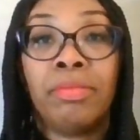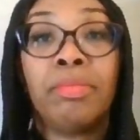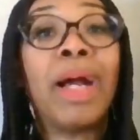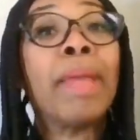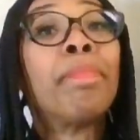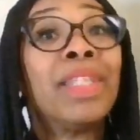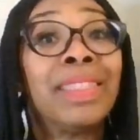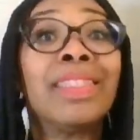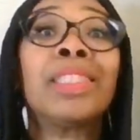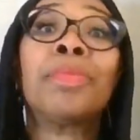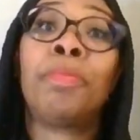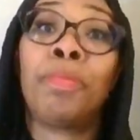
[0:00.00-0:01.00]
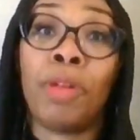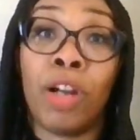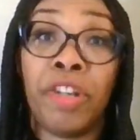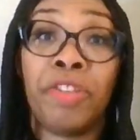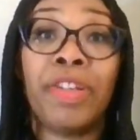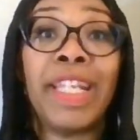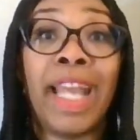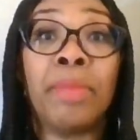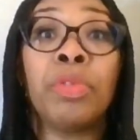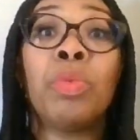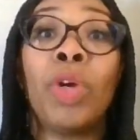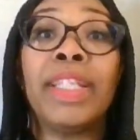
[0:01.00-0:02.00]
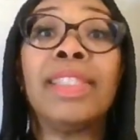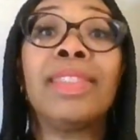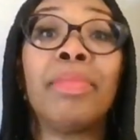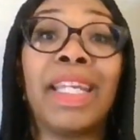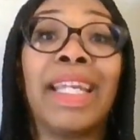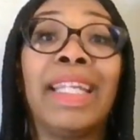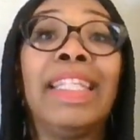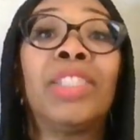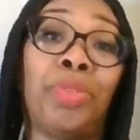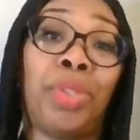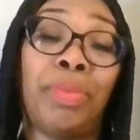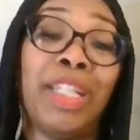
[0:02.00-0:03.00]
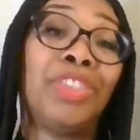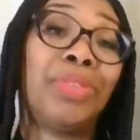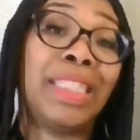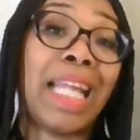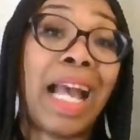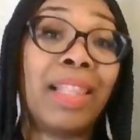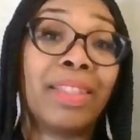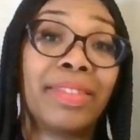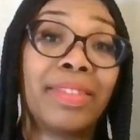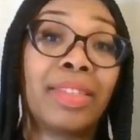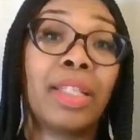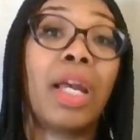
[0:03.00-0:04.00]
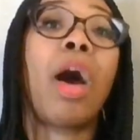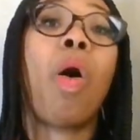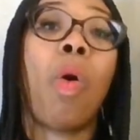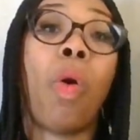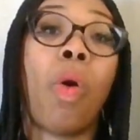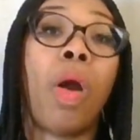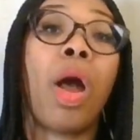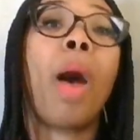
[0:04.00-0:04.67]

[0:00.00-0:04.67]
my business partner and I, we wanted to make at least $300 or